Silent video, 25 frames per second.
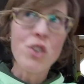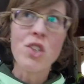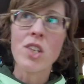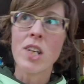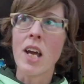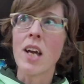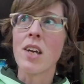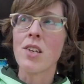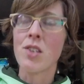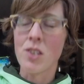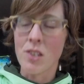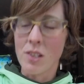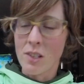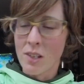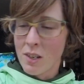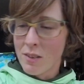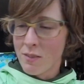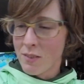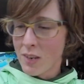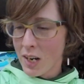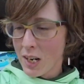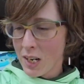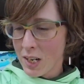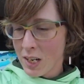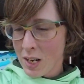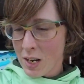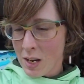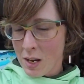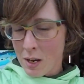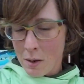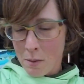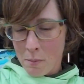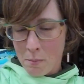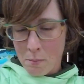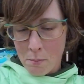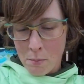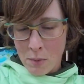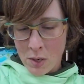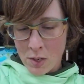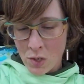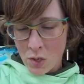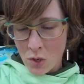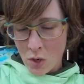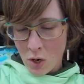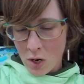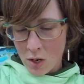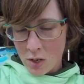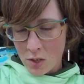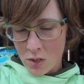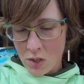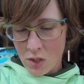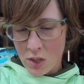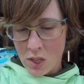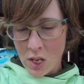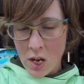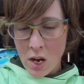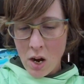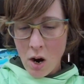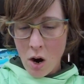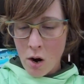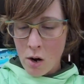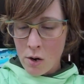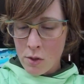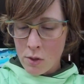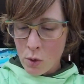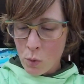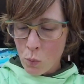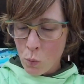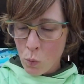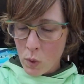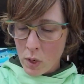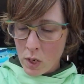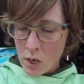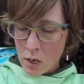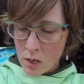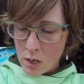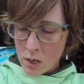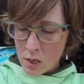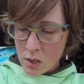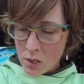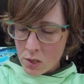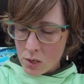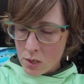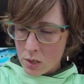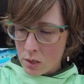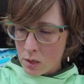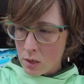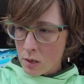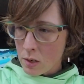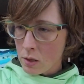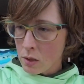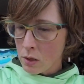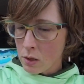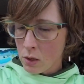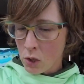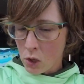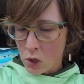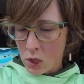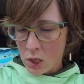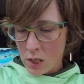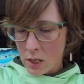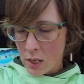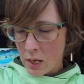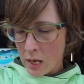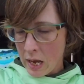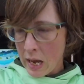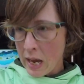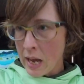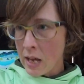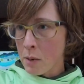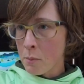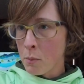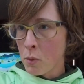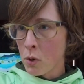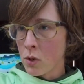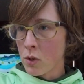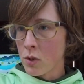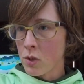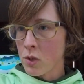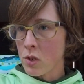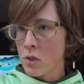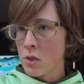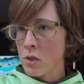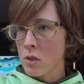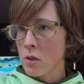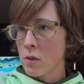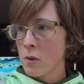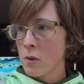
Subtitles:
an S in there, right? Muskox. They are the weirdest looking animals